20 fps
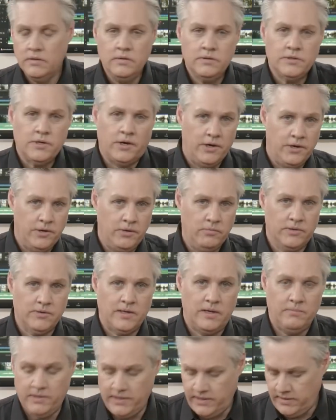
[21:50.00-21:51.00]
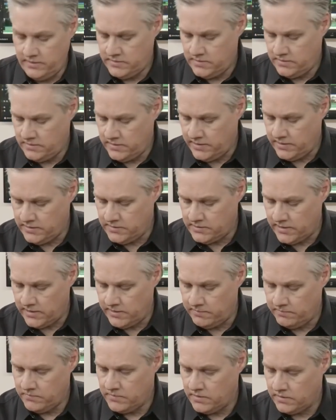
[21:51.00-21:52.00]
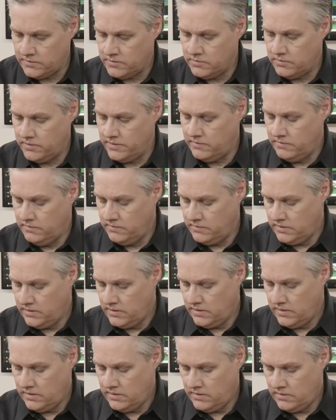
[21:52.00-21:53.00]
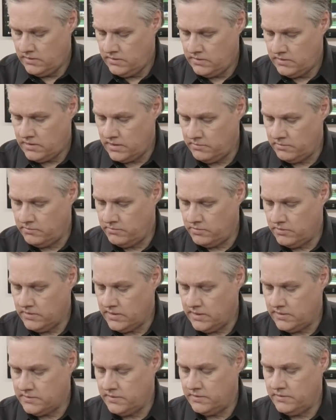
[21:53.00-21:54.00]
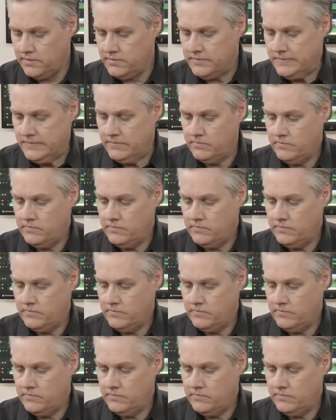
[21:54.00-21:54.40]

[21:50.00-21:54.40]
So what that means is, I'll just quit Open Broadcaster there.